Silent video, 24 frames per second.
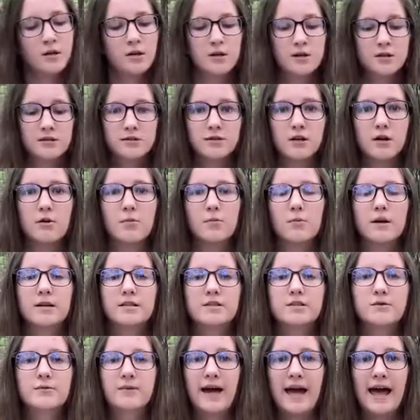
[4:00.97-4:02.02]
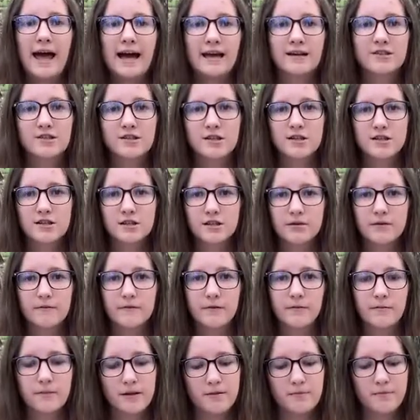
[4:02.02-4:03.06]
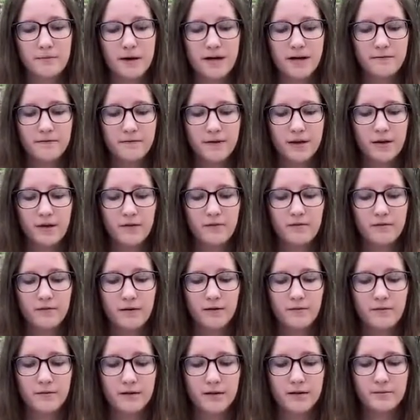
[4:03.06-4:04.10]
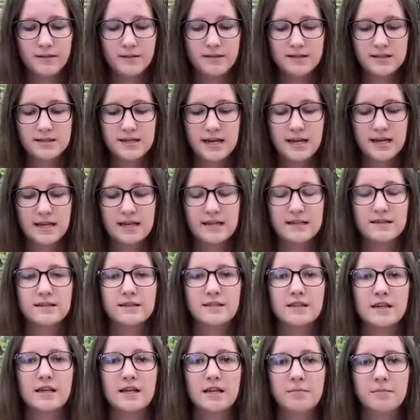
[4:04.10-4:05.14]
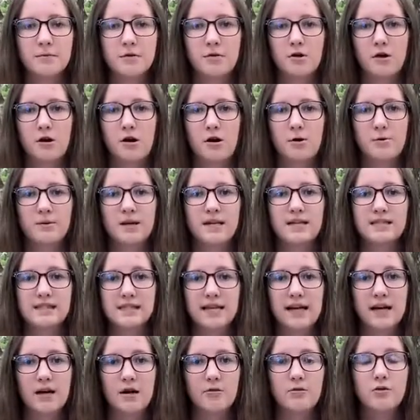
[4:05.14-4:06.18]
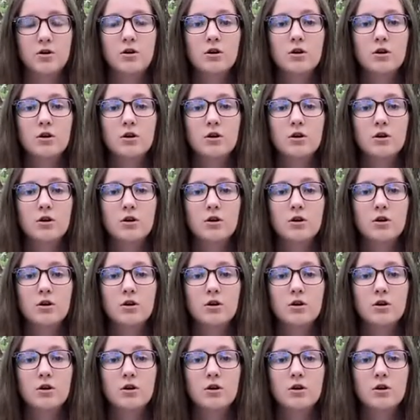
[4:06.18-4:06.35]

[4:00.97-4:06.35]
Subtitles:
So what to actually do if you're bitten by a venomous snake is keep your heart rate down.